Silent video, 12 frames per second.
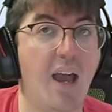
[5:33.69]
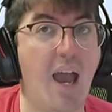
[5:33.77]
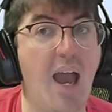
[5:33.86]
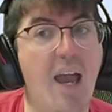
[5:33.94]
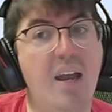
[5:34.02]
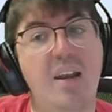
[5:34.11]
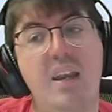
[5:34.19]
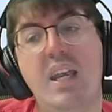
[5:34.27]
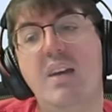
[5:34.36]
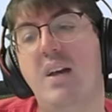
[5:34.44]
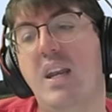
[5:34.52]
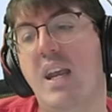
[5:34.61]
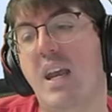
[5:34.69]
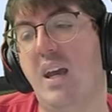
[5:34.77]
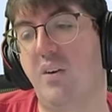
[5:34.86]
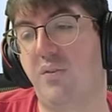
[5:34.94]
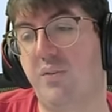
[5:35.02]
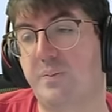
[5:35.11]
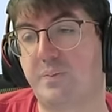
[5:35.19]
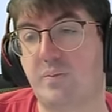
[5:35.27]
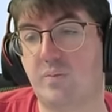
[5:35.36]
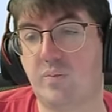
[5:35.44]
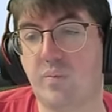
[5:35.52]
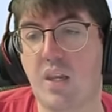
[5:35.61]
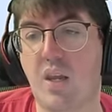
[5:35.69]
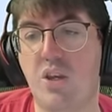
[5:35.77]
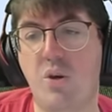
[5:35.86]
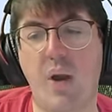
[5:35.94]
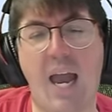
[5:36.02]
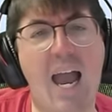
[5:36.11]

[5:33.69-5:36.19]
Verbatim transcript: And even if you